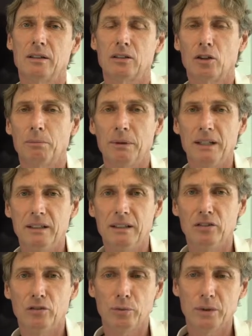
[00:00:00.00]
completely
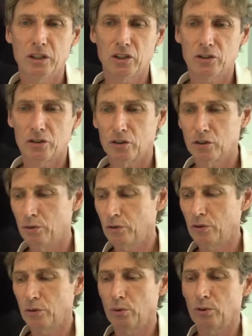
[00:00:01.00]
switched to
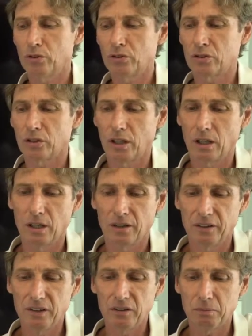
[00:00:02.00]
use
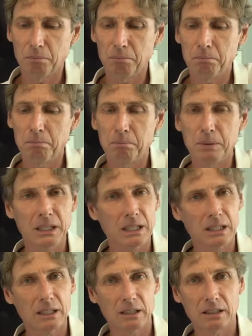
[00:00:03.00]
this
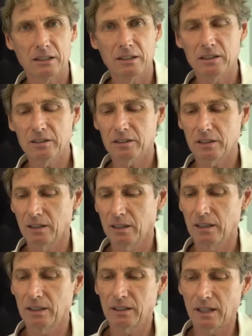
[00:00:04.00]
PEEK disc.
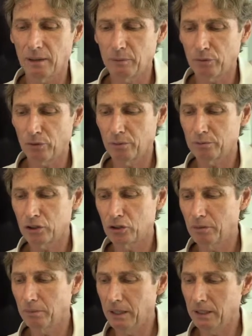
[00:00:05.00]
It comes from
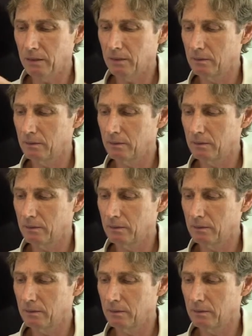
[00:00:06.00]
JUNMED.